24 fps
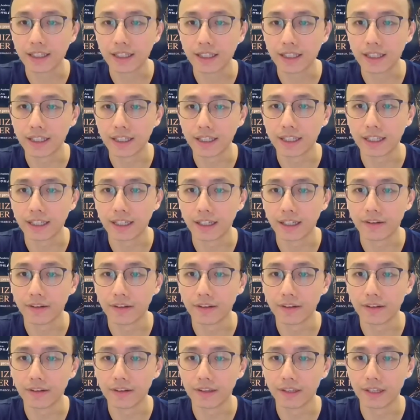
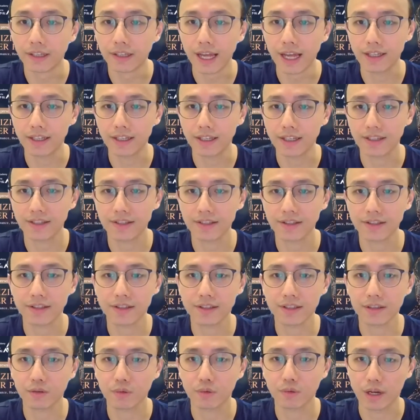and
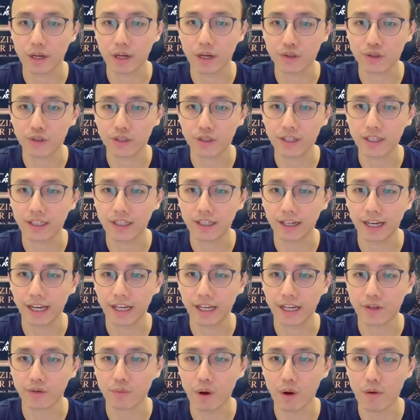next question. Okay,
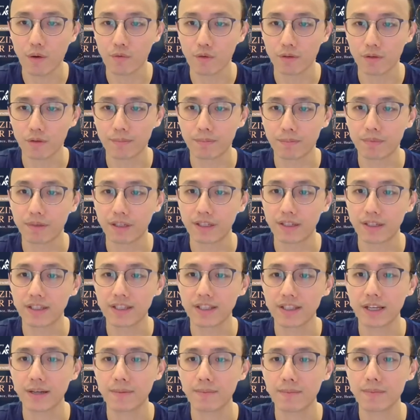so what would be
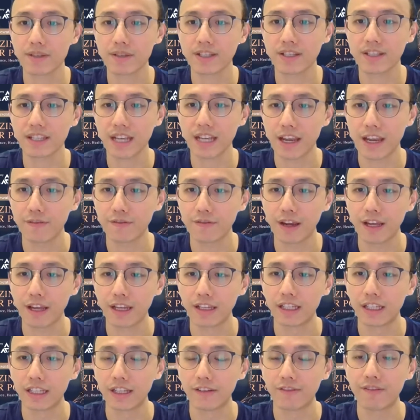some safe
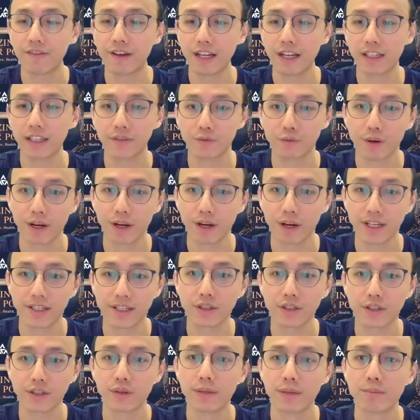and effective
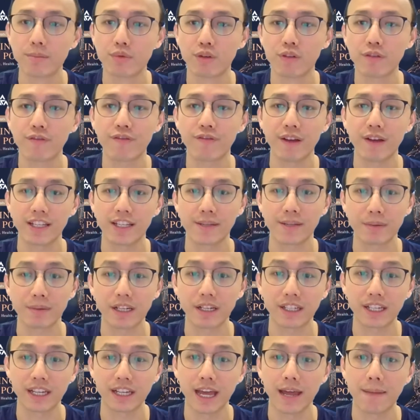ways to improve
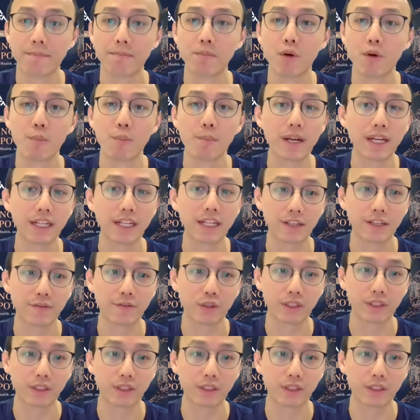flexibility and mobility for